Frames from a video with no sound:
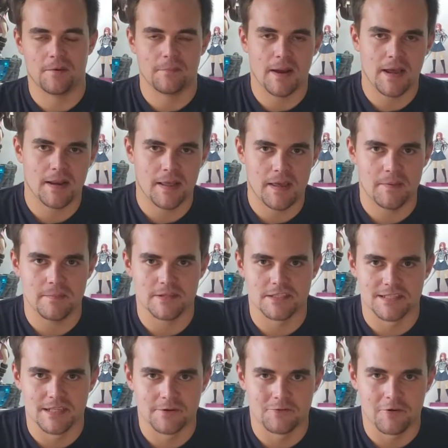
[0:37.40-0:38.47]
My name is
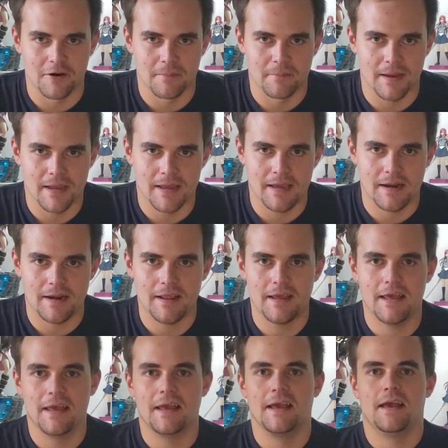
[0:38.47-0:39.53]
Leroy Mann.
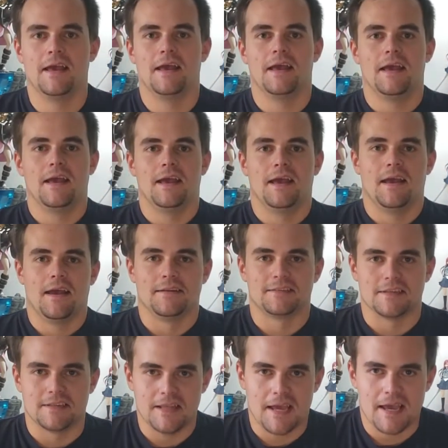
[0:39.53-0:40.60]
And
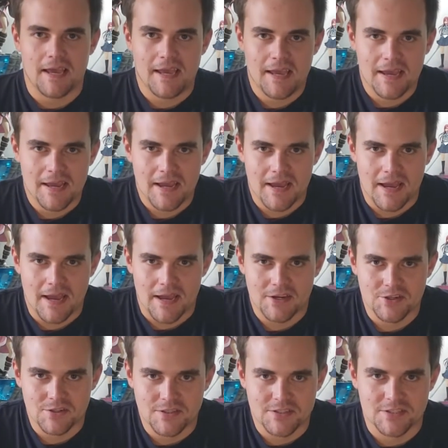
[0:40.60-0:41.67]
today, as
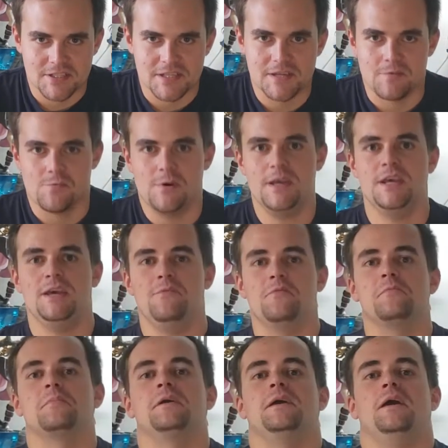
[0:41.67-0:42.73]
you can see, we
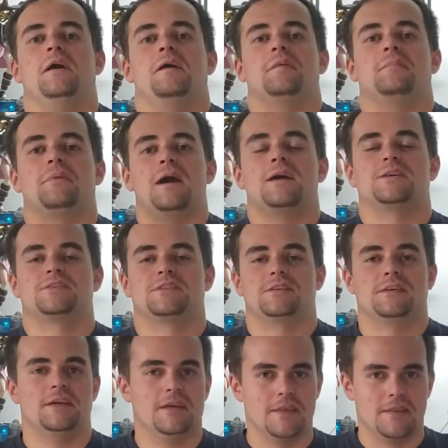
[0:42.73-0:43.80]
will be
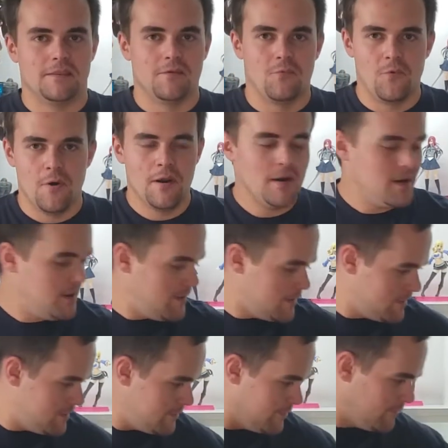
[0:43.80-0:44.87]
unboxing the
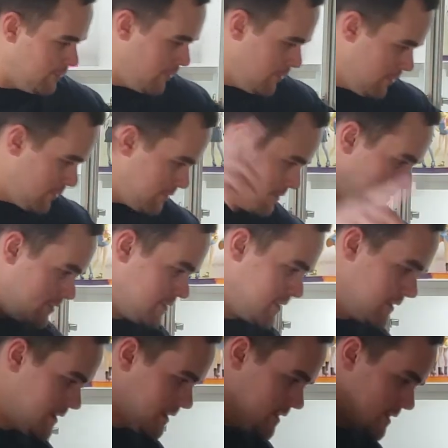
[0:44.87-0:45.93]
1/4
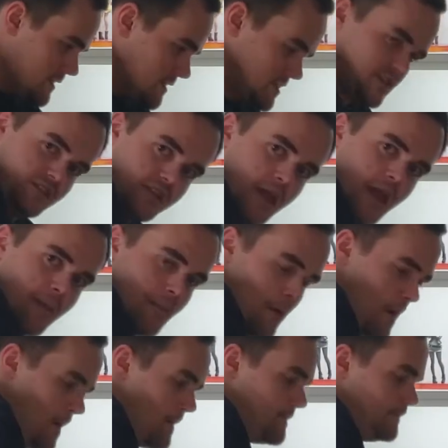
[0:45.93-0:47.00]

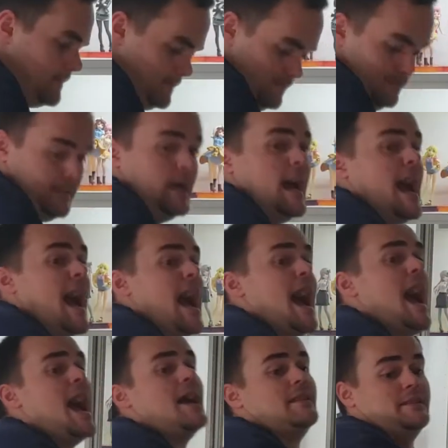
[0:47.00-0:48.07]
Saber.
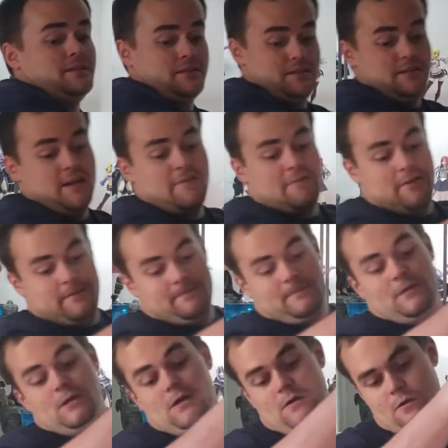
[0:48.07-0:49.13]
This is heavy.
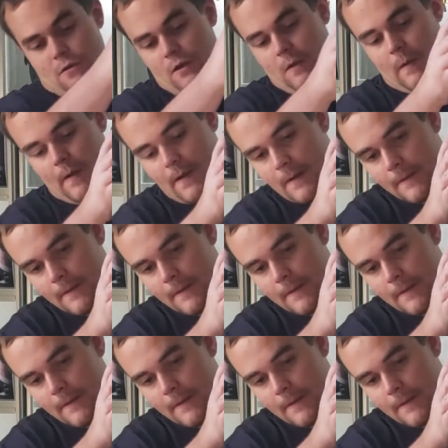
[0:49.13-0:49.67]
Oh Lord.